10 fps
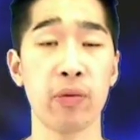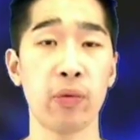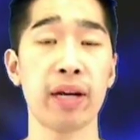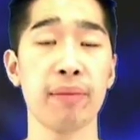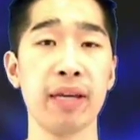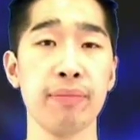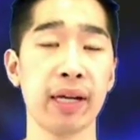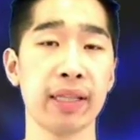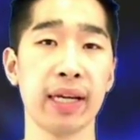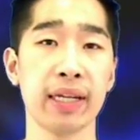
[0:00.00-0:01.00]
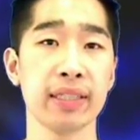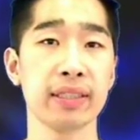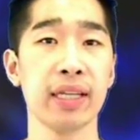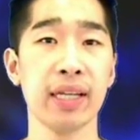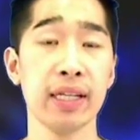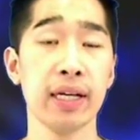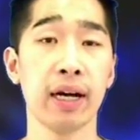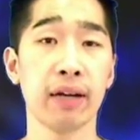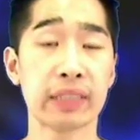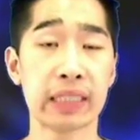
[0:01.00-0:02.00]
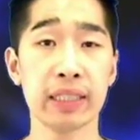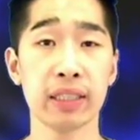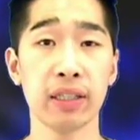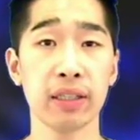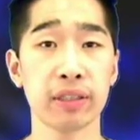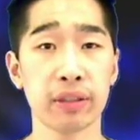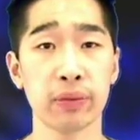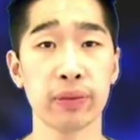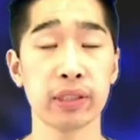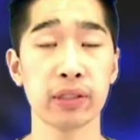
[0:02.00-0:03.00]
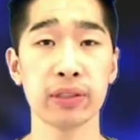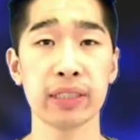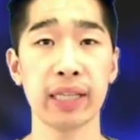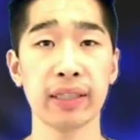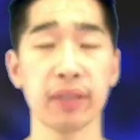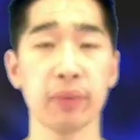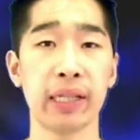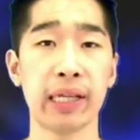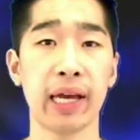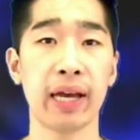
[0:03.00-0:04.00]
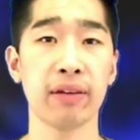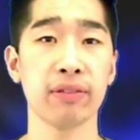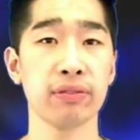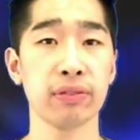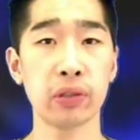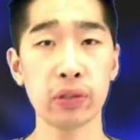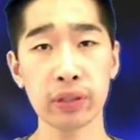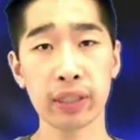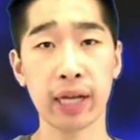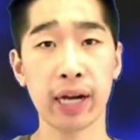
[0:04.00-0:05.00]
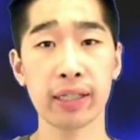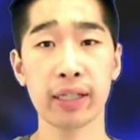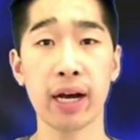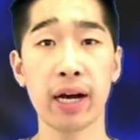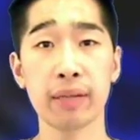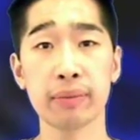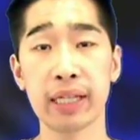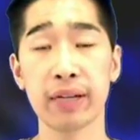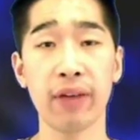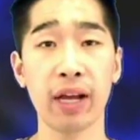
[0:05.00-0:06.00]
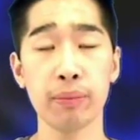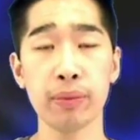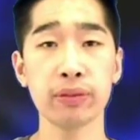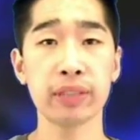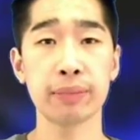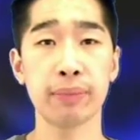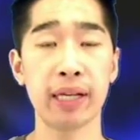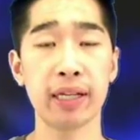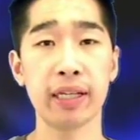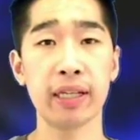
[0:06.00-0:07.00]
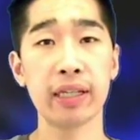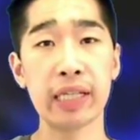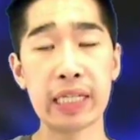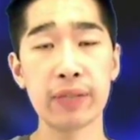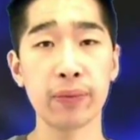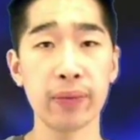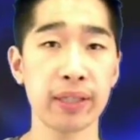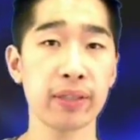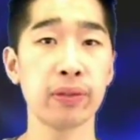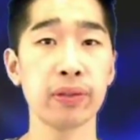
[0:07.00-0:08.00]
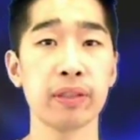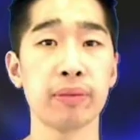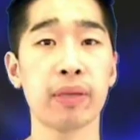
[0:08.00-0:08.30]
What I mean by that is, I've seen a lot of stores out there where they have all the current items that are available displayed with all the